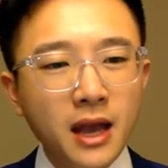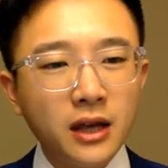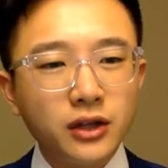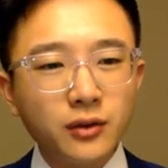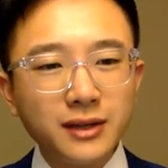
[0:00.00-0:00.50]

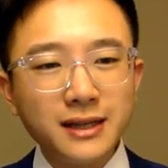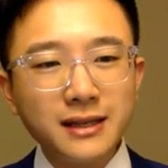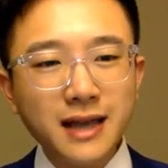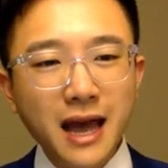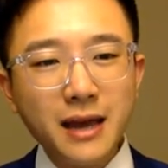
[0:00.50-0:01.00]
So this
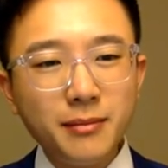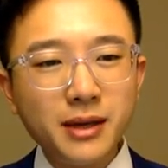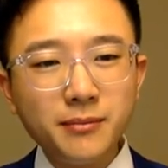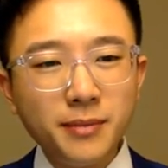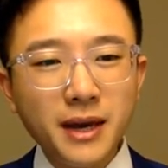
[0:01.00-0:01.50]
is
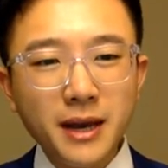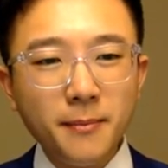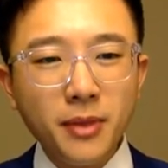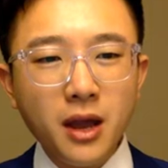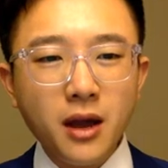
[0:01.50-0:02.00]
ABB,
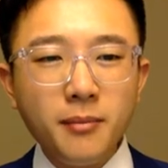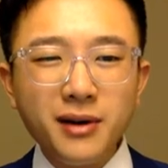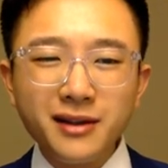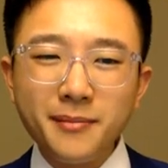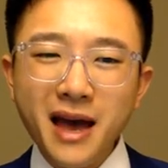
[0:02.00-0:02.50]

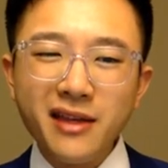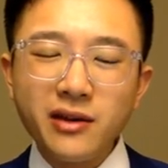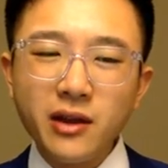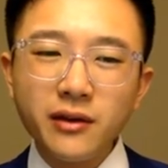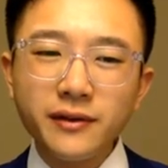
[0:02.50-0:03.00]
but the
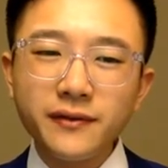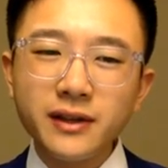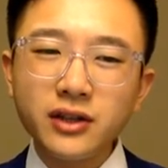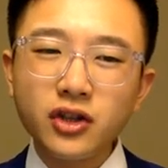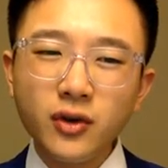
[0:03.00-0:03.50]
pattern of
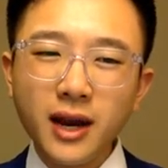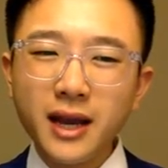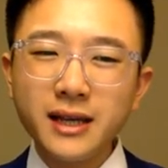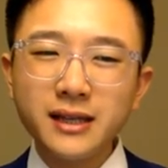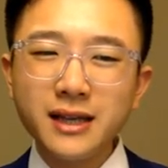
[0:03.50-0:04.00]
this string
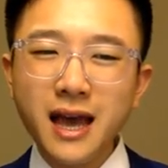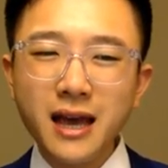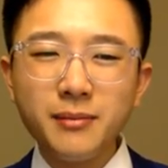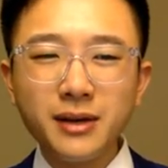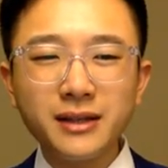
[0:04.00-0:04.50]
is
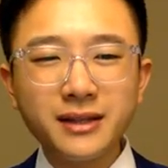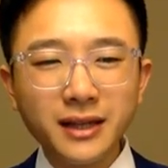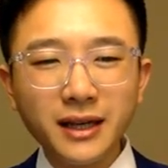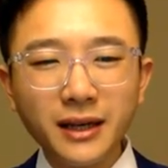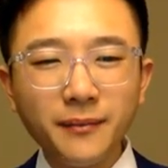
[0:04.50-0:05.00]

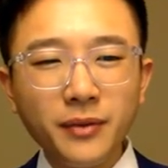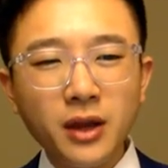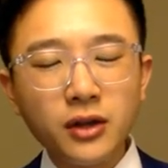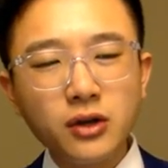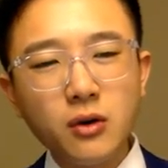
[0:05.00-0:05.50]
ABC,
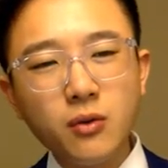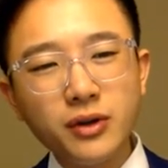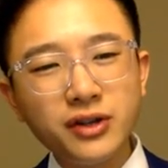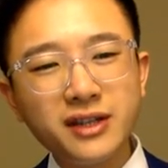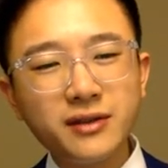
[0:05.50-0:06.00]
so
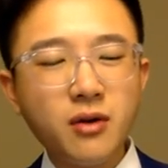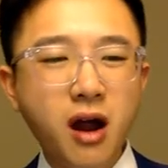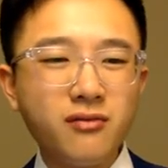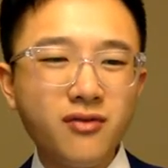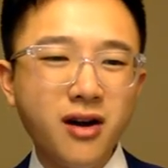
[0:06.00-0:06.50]
which is
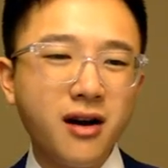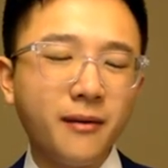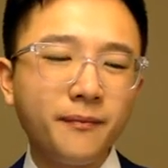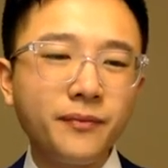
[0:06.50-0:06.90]
wrong.